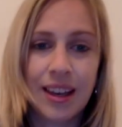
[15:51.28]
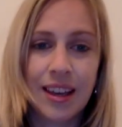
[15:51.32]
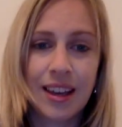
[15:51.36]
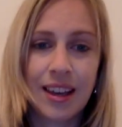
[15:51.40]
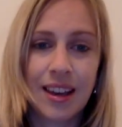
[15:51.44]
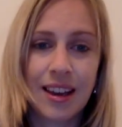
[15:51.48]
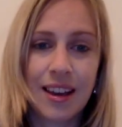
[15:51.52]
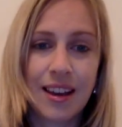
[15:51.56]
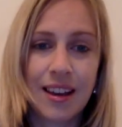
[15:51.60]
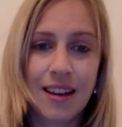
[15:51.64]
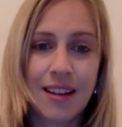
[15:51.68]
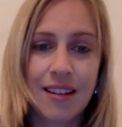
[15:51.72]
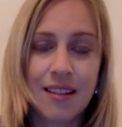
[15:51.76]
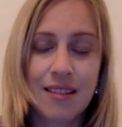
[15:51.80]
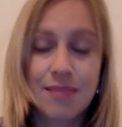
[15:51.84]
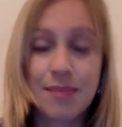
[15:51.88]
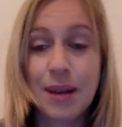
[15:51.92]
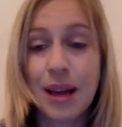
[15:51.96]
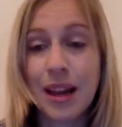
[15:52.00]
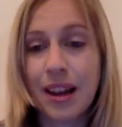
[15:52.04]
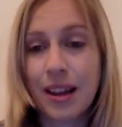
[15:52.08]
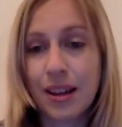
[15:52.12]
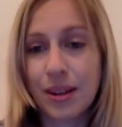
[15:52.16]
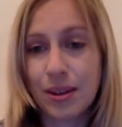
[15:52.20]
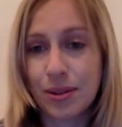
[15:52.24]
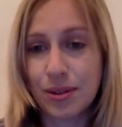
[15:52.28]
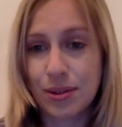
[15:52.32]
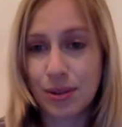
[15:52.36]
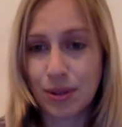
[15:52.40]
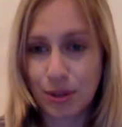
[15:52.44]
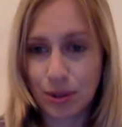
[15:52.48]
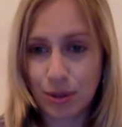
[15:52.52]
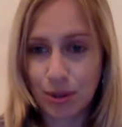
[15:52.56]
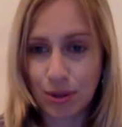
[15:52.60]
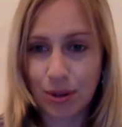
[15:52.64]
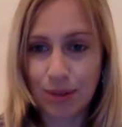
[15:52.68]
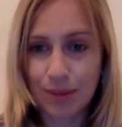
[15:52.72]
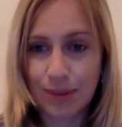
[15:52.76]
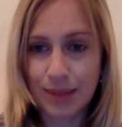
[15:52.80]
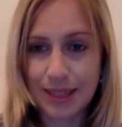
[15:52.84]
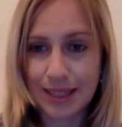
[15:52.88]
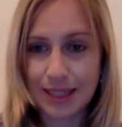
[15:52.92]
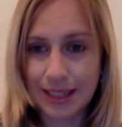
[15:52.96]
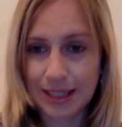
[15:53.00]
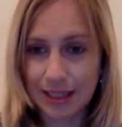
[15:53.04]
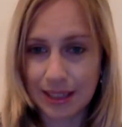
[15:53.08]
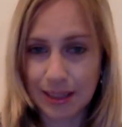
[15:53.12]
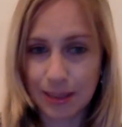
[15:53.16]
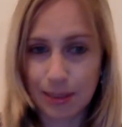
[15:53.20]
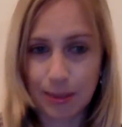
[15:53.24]
And ballet also taught me
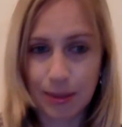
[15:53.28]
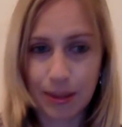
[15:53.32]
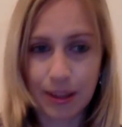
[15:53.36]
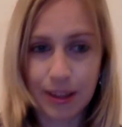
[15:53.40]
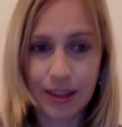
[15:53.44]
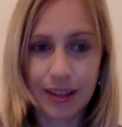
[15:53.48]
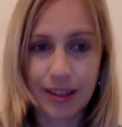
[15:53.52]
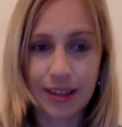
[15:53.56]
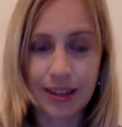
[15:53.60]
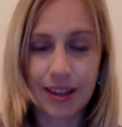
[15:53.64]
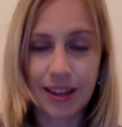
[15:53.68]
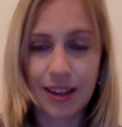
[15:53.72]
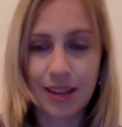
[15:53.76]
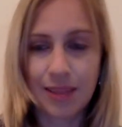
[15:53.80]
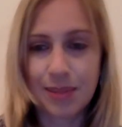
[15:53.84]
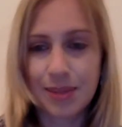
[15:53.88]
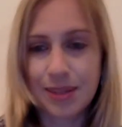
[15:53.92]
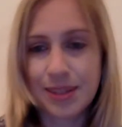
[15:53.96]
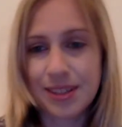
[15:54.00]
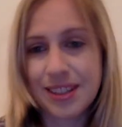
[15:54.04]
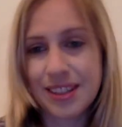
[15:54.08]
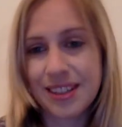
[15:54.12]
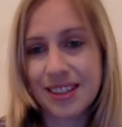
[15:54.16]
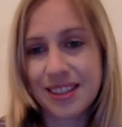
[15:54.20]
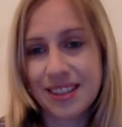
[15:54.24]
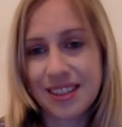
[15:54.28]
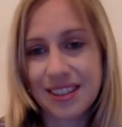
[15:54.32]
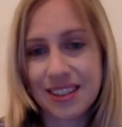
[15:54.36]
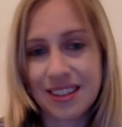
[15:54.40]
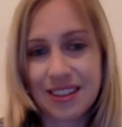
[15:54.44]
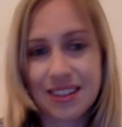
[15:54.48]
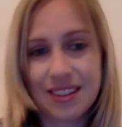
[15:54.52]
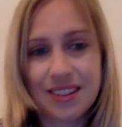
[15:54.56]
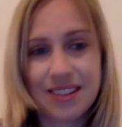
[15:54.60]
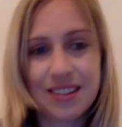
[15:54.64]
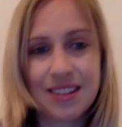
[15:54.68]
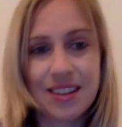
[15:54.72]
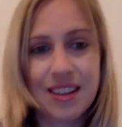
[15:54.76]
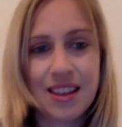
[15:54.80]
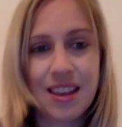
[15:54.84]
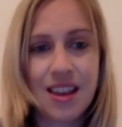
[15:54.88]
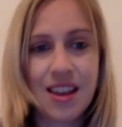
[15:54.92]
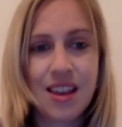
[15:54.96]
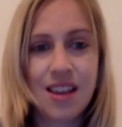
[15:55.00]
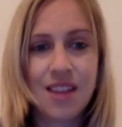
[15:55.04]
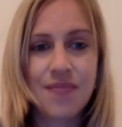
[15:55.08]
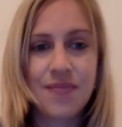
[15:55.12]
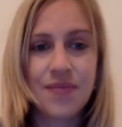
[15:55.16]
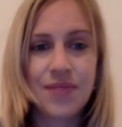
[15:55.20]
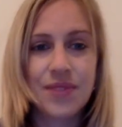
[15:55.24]
discipline and persistence.
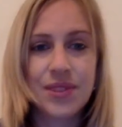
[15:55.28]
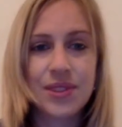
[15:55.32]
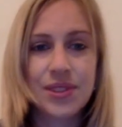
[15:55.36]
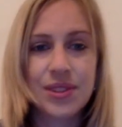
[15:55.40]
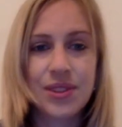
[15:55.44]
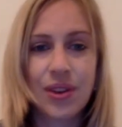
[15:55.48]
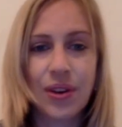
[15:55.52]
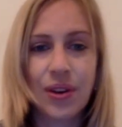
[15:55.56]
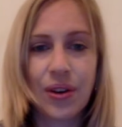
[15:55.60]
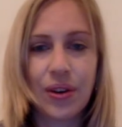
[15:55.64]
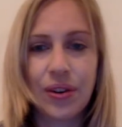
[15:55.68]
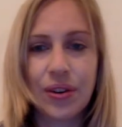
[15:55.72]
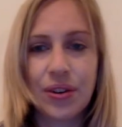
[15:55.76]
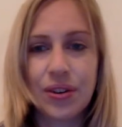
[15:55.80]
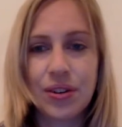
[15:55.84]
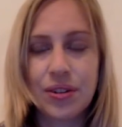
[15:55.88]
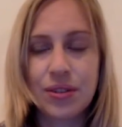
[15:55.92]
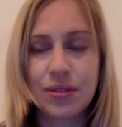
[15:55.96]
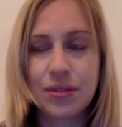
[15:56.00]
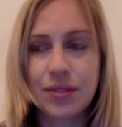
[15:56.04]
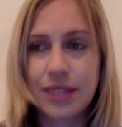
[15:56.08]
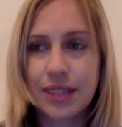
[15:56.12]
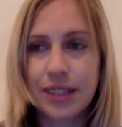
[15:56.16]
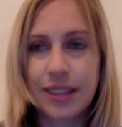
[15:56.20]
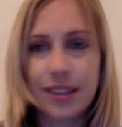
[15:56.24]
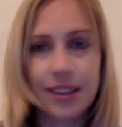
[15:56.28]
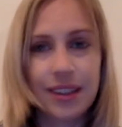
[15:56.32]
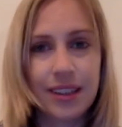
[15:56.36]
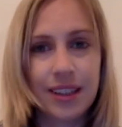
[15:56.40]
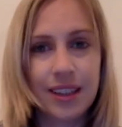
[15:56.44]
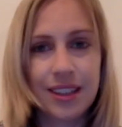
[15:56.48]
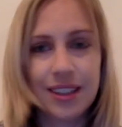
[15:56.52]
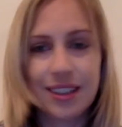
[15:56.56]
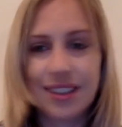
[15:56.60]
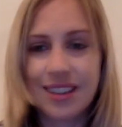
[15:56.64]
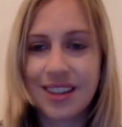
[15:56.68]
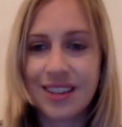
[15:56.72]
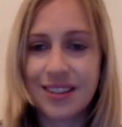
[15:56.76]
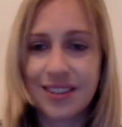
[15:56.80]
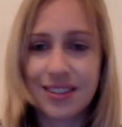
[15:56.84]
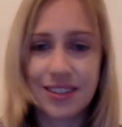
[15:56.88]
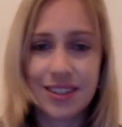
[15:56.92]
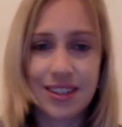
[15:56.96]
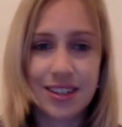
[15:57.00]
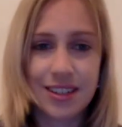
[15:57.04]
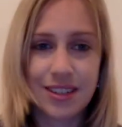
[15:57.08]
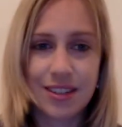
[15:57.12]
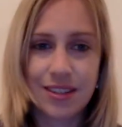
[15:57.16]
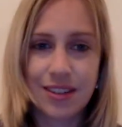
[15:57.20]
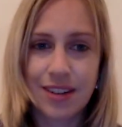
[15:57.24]
So really never
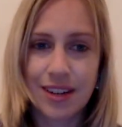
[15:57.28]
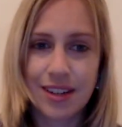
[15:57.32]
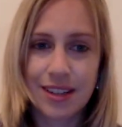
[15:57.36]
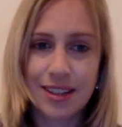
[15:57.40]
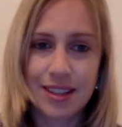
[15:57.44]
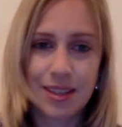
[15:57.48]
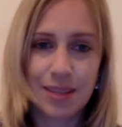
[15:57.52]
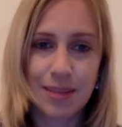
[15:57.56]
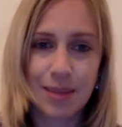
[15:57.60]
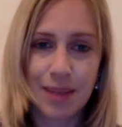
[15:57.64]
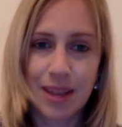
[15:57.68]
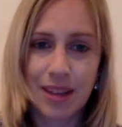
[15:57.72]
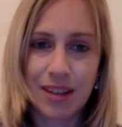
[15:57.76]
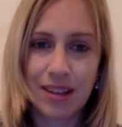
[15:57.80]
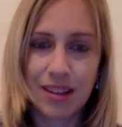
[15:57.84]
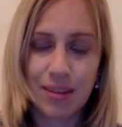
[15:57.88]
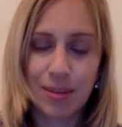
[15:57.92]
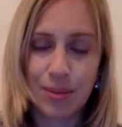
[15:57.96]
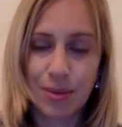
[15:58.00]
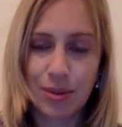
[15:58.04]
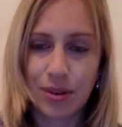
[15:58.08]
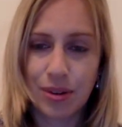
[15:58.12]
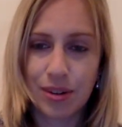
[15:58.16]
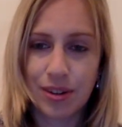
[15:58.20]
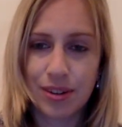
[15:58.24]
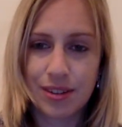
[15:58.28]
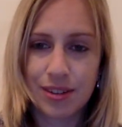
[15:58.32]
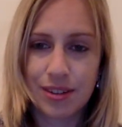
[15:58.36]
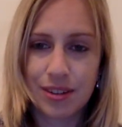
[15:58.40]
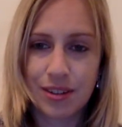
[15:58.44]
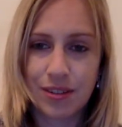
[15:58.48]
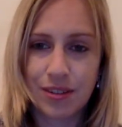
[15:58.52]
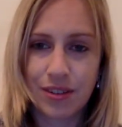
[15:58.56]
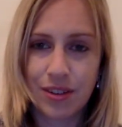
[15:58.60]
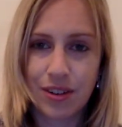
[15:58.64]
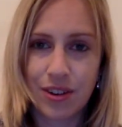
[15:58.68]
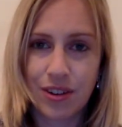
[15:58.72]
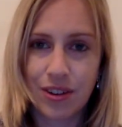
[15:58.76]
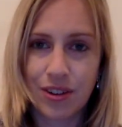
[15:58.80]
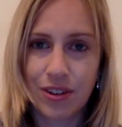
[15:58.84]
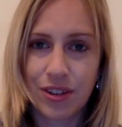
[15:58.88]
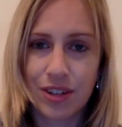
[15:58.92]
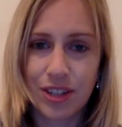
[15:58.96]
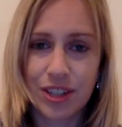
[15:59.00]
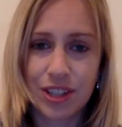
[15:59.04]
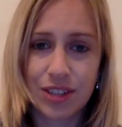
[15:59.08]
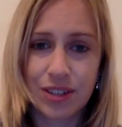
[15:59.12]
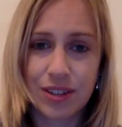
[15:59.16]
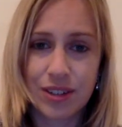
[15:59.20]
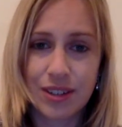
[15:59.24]
underestimate the importance of your other
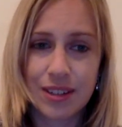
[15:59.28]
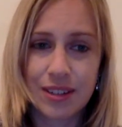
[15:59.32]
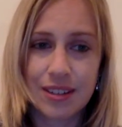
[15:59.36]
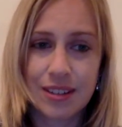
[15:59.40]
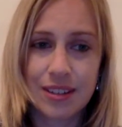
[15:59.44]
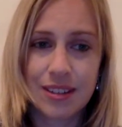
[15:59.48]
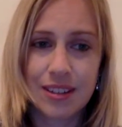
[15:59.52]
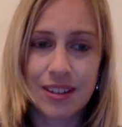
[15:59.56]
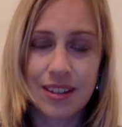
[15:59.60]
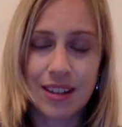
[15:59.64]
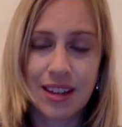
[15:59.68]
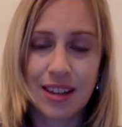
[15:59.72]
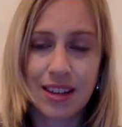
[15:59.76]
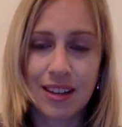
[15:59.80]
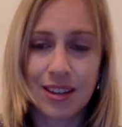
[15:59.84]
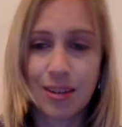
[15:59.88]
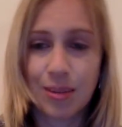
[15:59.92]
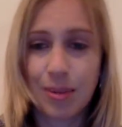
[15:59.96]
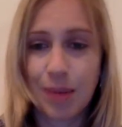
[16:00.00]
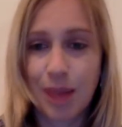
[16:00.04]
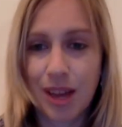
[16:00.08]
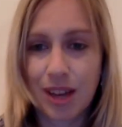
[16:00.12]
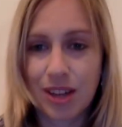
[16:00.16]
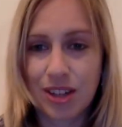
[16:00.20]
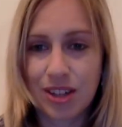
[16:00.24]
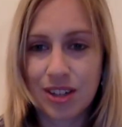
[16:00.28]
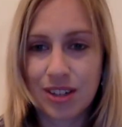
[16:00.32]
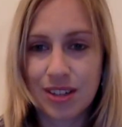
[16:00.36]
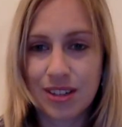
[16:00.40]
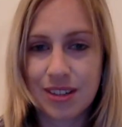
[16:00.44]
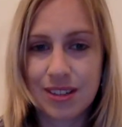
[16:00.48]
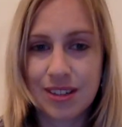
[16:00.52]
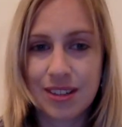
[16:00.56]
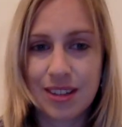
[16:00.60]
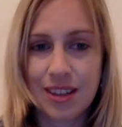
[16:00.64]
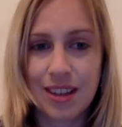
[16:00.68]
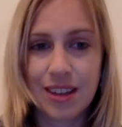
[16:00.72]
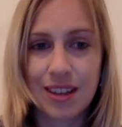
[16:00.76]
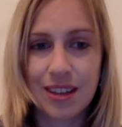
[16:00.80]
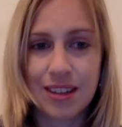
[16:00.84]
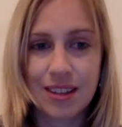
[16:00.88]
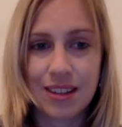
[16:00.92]
interests and your passions, and